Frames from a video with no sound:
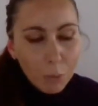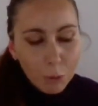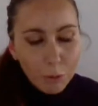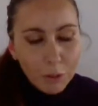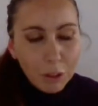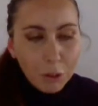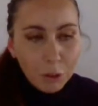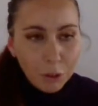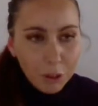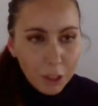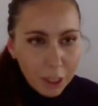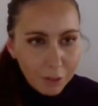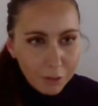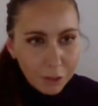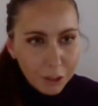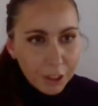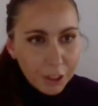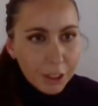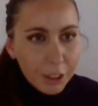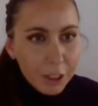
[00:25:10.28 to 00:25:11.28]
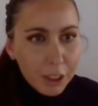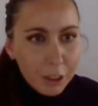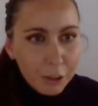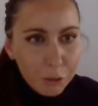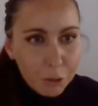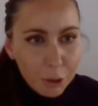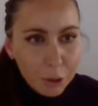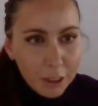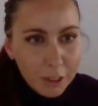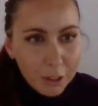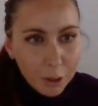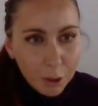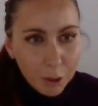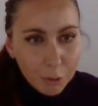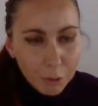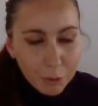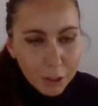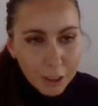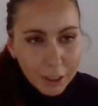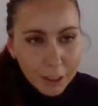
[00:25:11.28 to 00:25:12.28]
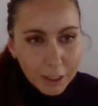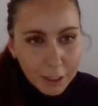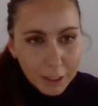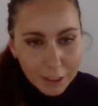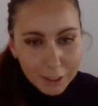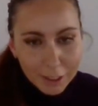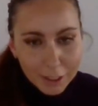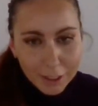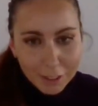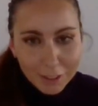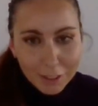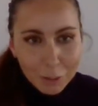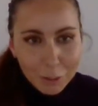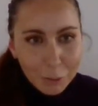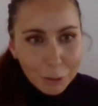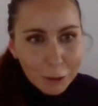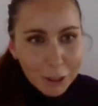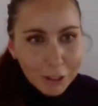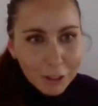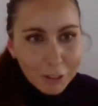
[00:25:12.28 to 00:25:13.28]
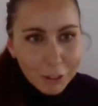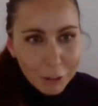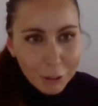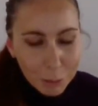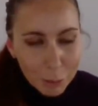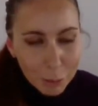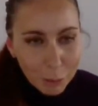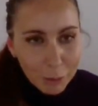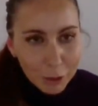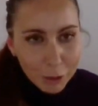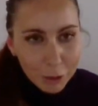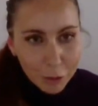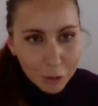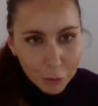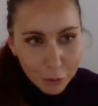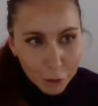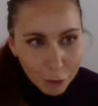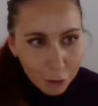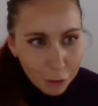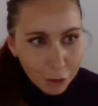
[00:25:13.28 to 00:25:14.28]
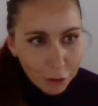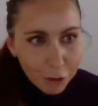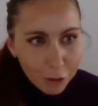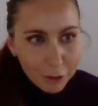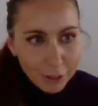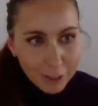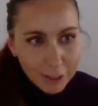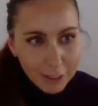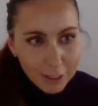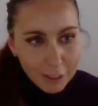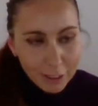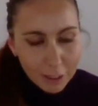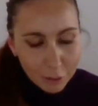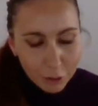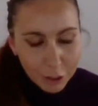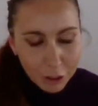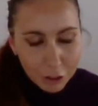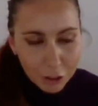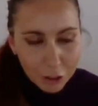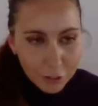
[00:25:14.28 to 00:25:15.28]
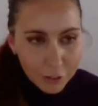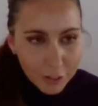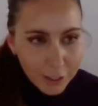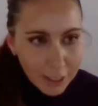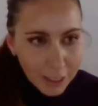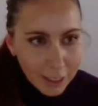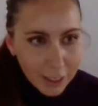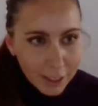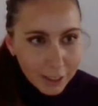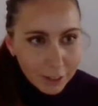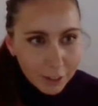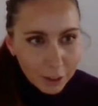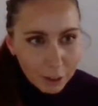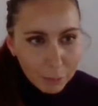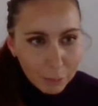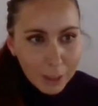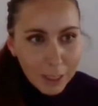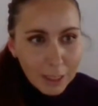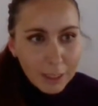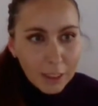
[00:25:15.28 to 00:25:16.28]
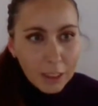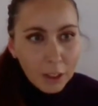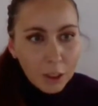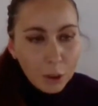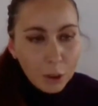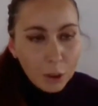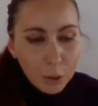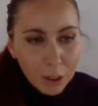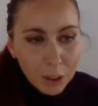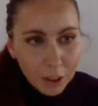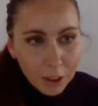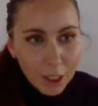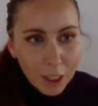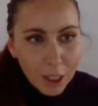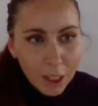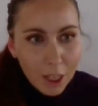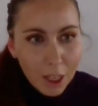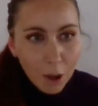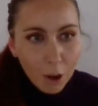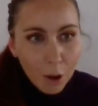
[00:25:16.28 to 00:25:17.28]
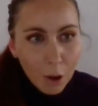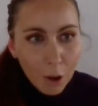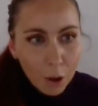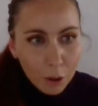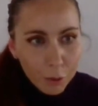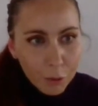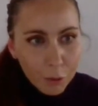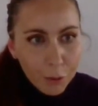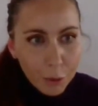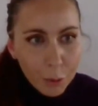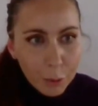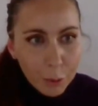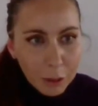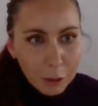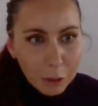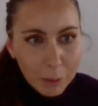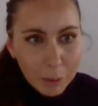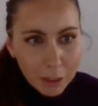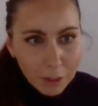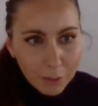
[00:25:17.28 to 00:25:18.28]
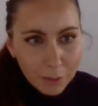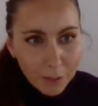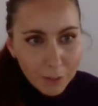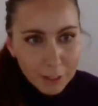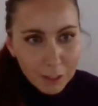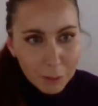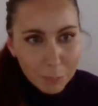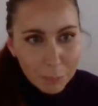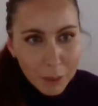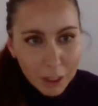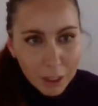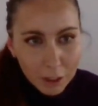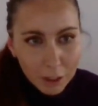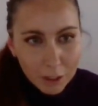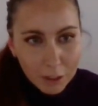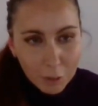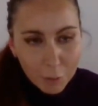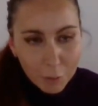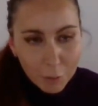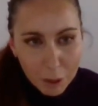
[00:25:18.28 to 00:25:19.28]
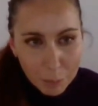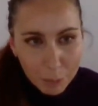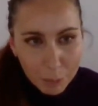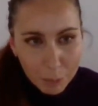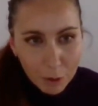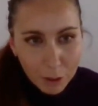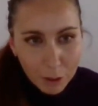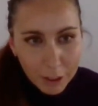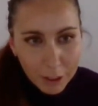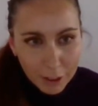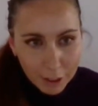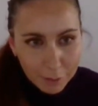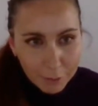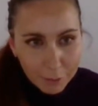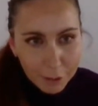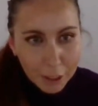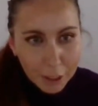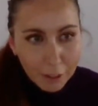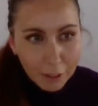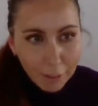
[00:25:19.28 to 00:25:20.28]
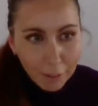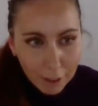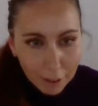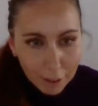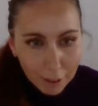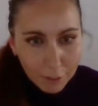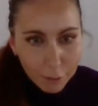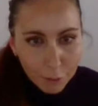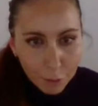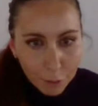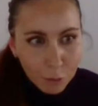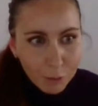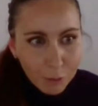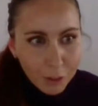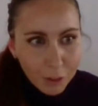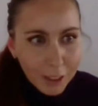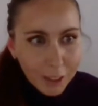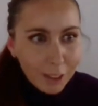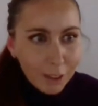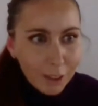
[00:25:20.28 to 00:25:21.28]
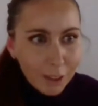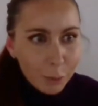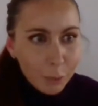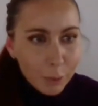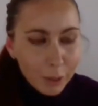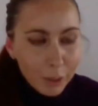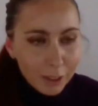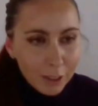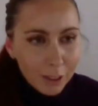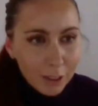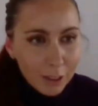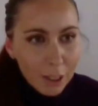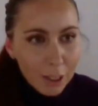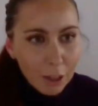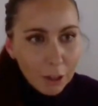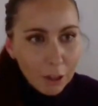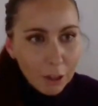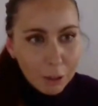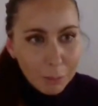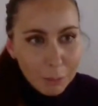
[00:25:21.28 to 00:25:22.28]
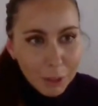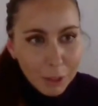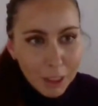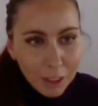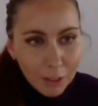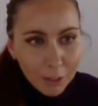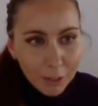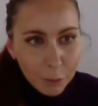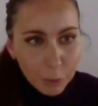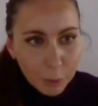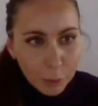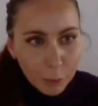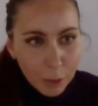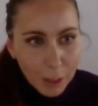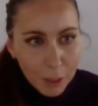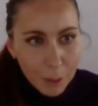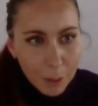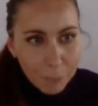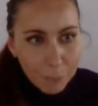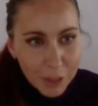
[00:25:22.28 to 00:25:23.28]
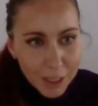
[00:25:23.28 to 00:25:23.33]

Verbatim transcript: Moving to the African countries, conflict is in Democratic Republic of Congo, the region of Sahel, Somalia, Sudan, all fueled by the fact that millions of people in Africa lack fulfilling work or a meaningful